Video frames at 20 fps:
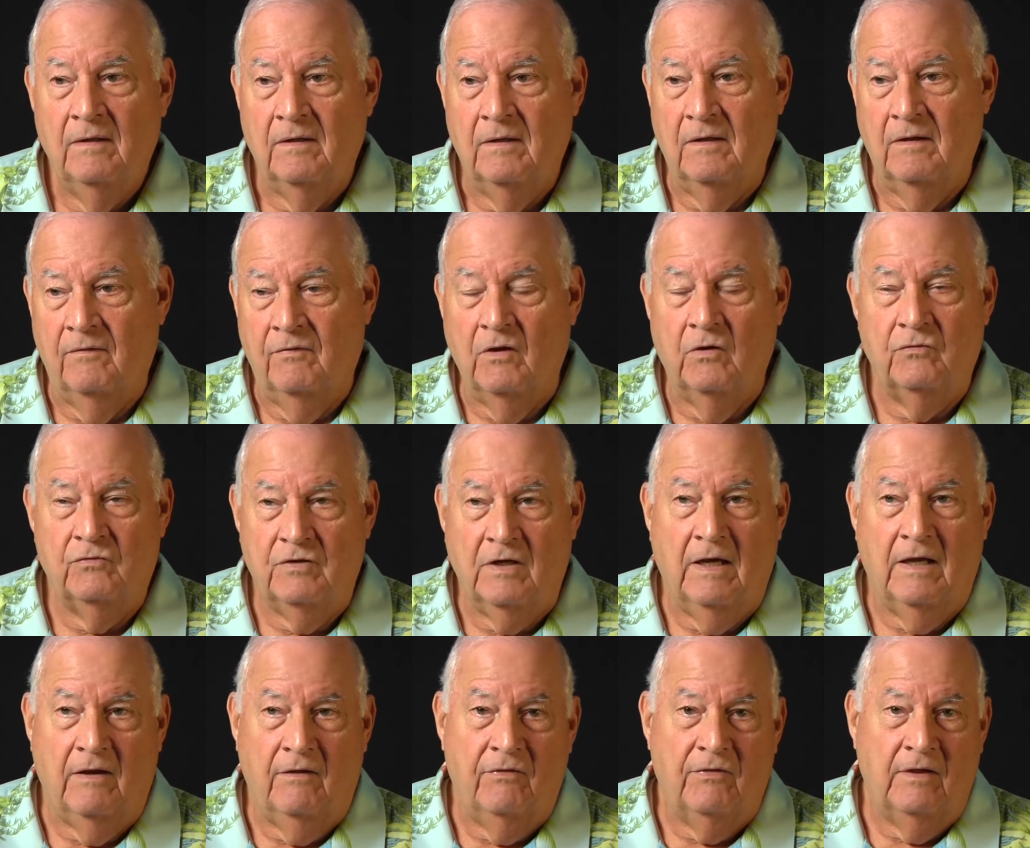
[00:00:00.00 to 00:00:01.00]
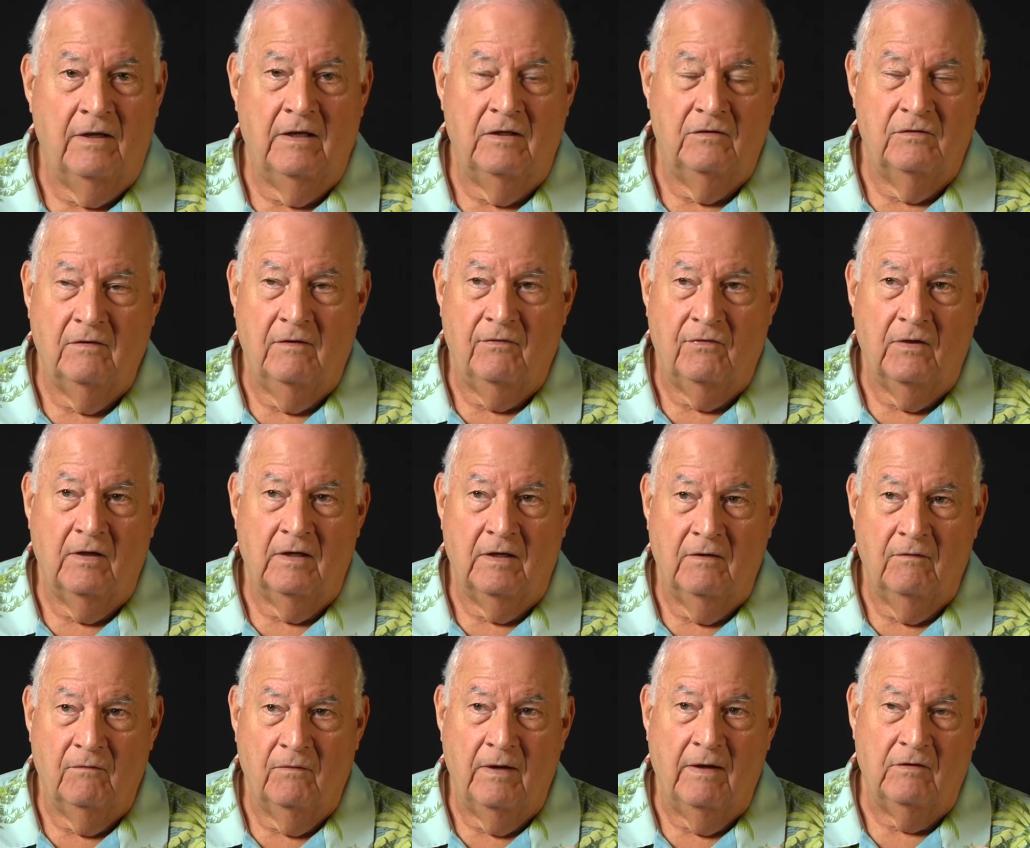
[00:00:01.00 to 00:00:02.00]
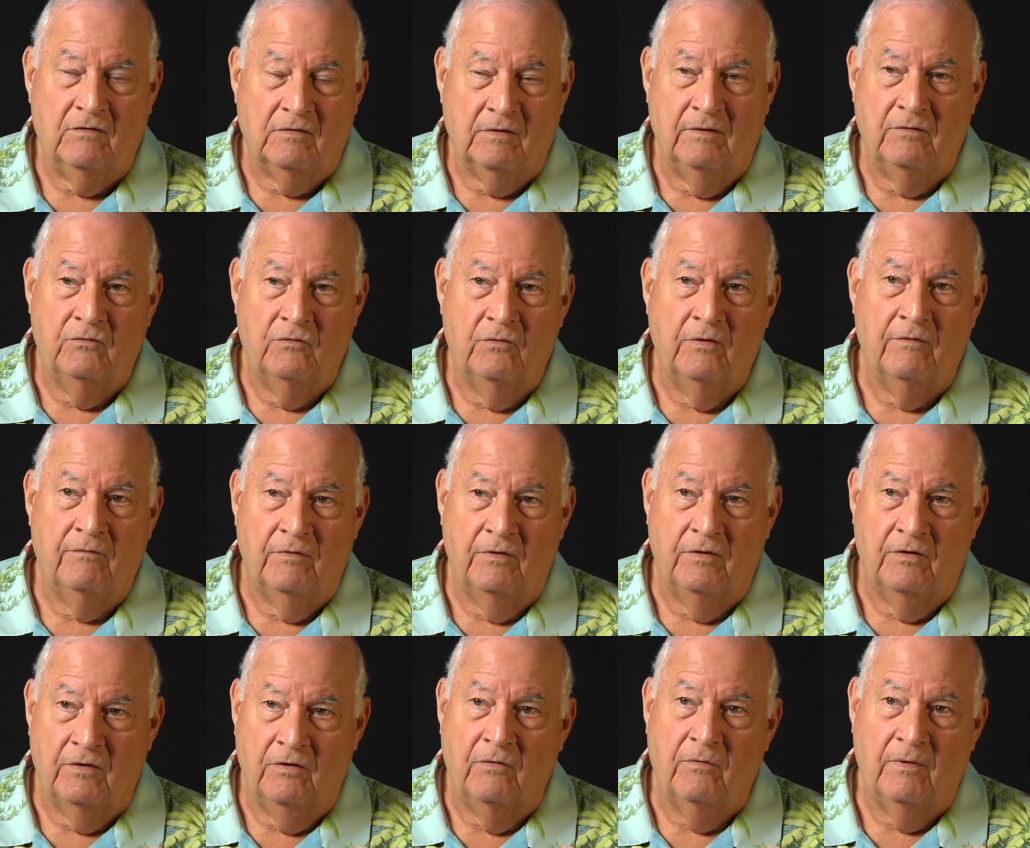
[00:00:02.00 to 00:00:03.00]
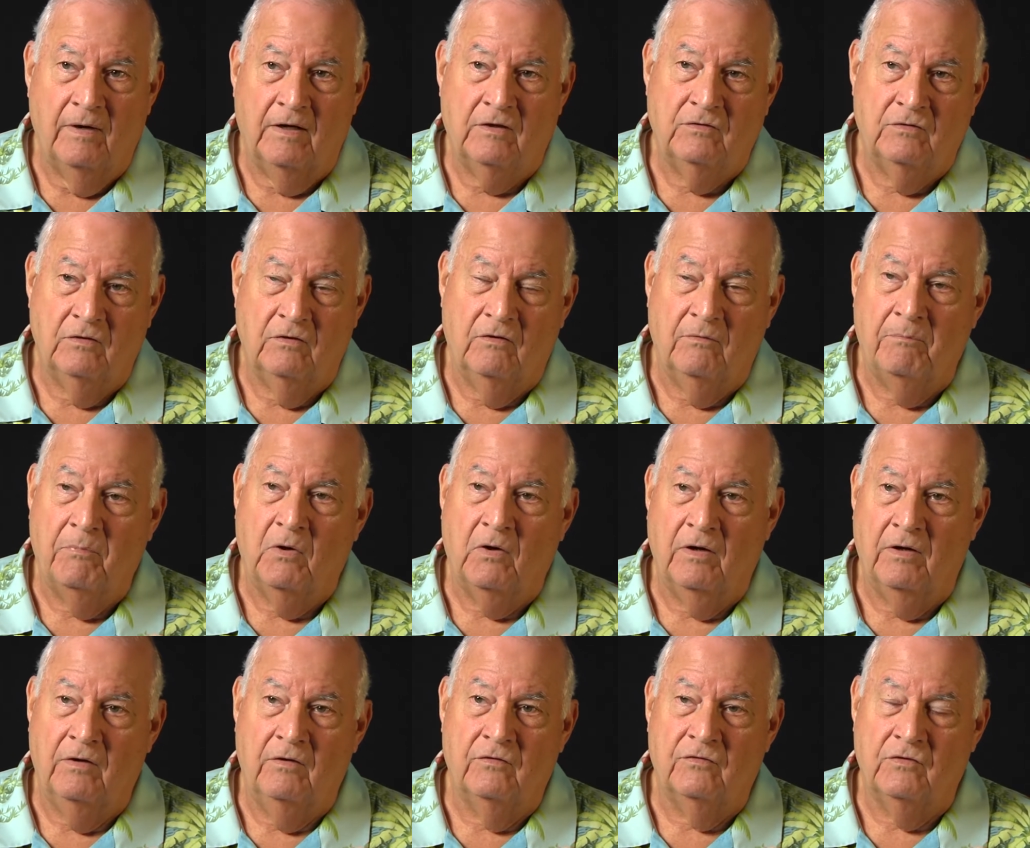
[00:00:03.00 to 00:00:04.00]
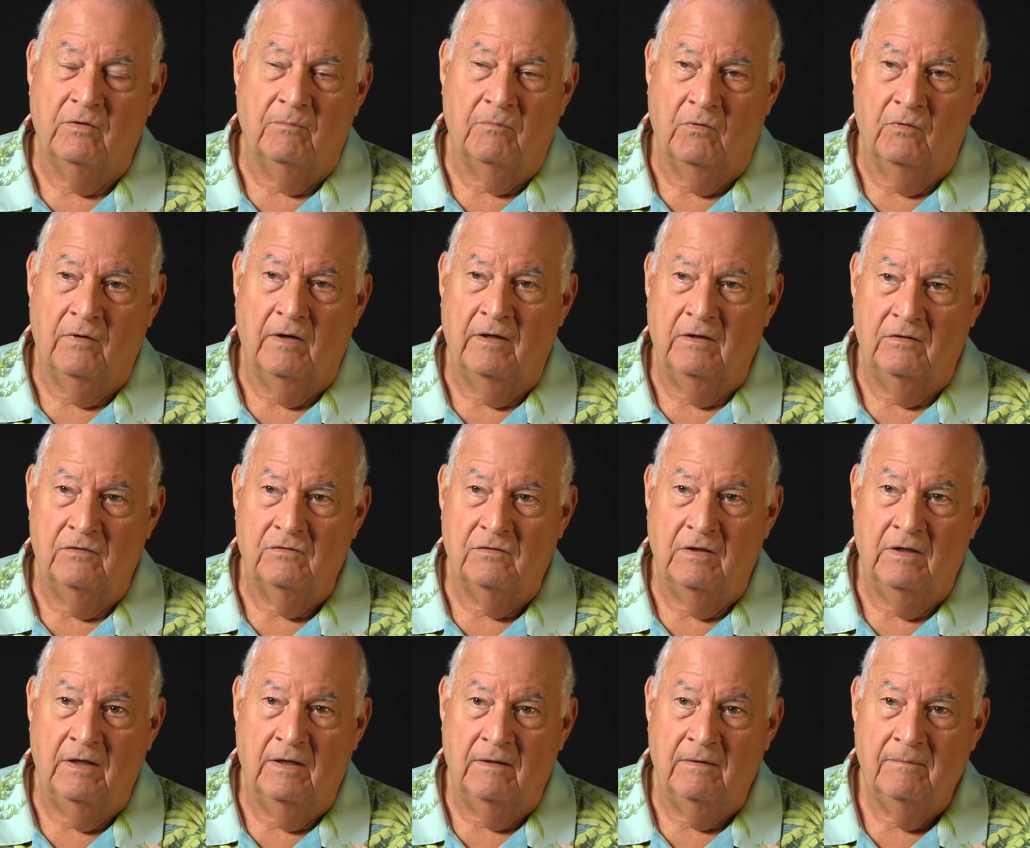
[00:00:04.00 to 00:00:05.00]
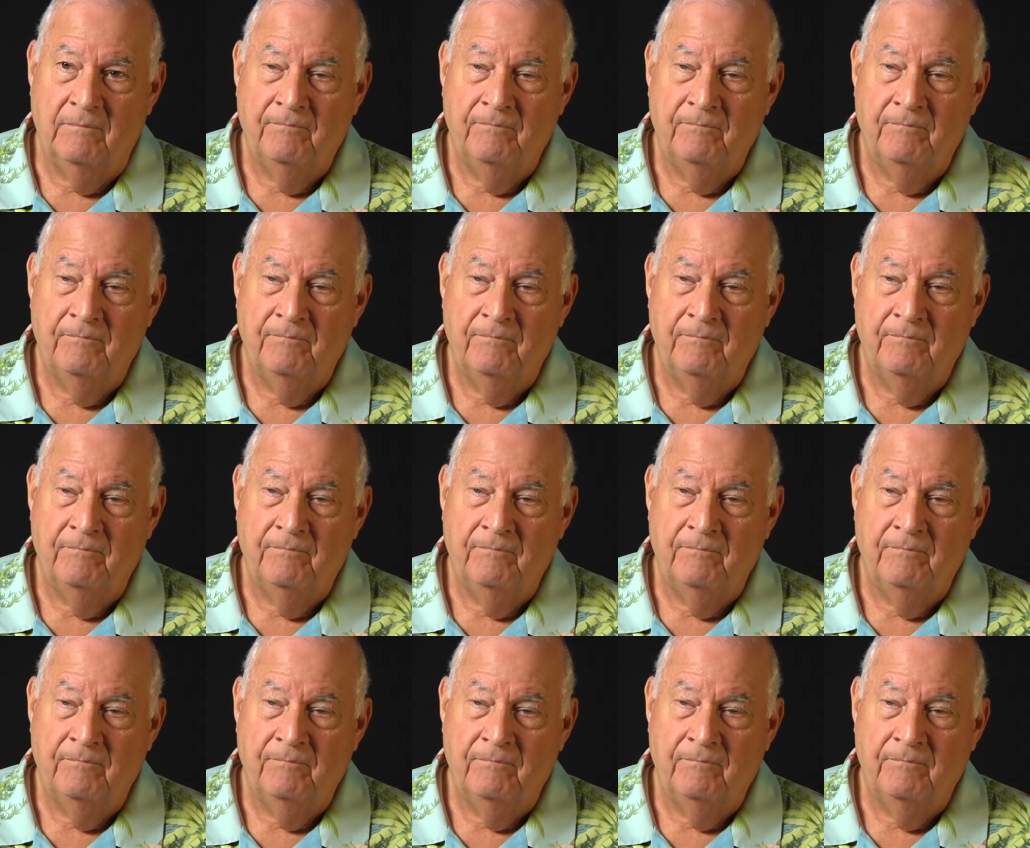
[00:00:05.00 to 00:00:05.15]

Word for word: Uh, those kind of things, I think, have actually driven the direction of the party to some great extent.